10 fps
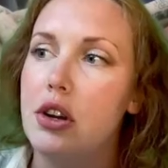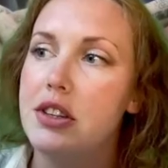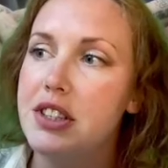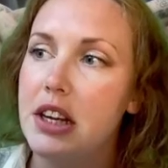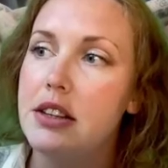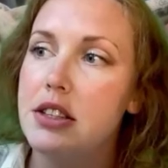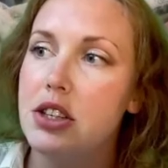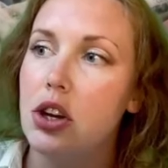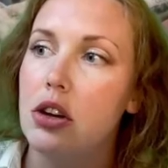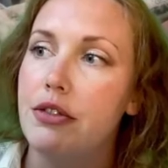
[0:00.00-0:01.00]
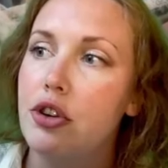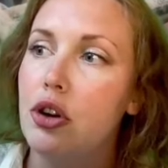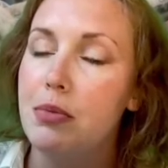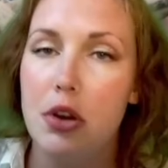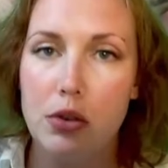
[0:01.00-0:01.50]
and sense of
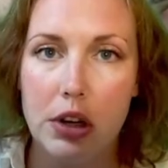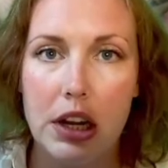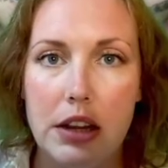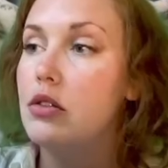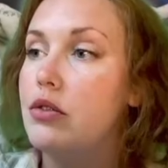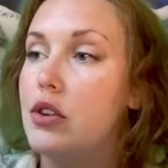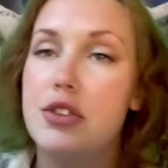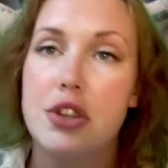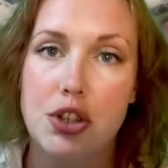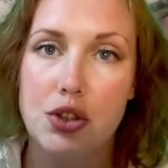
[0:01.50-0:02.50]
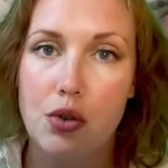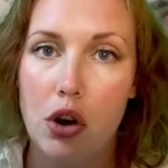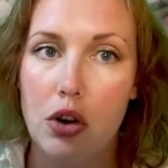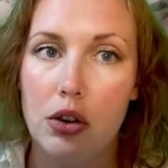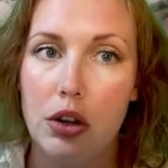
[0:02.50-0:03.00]
community. There's a
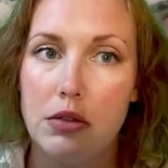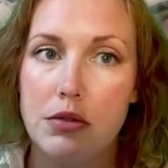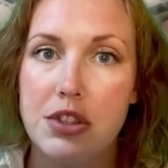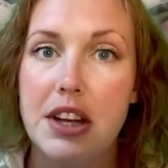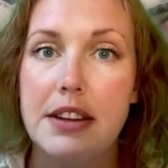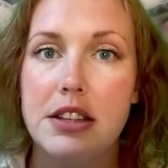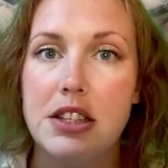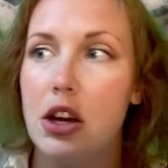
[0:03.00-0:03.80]
strong sense